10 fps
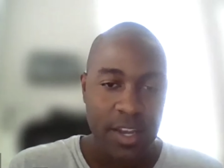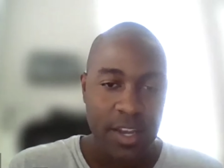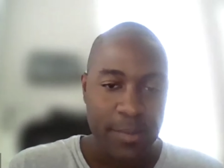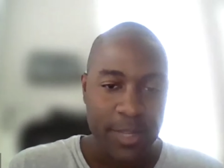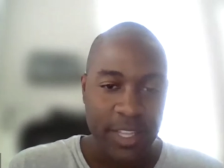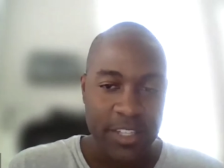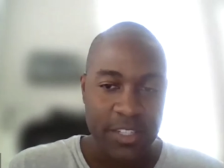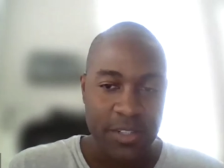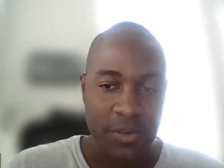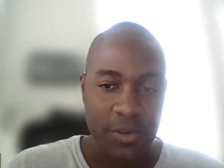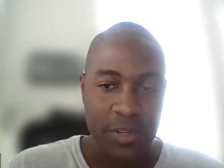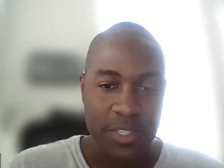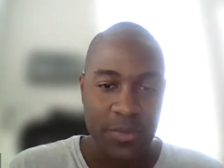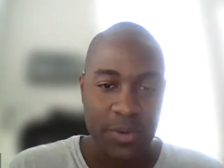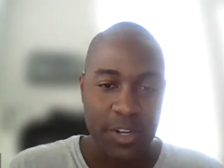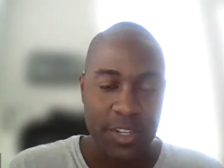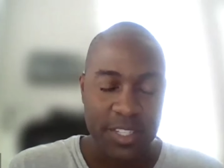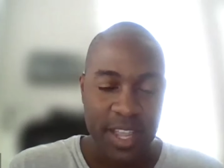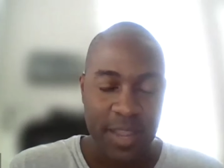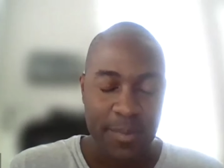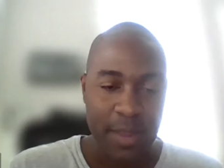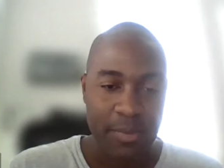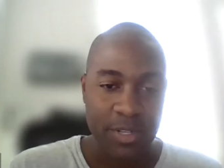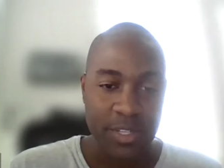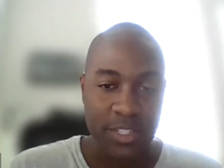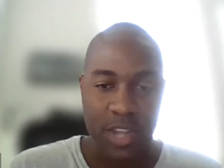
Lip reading: unless you're going somewhere in the same neighborhood.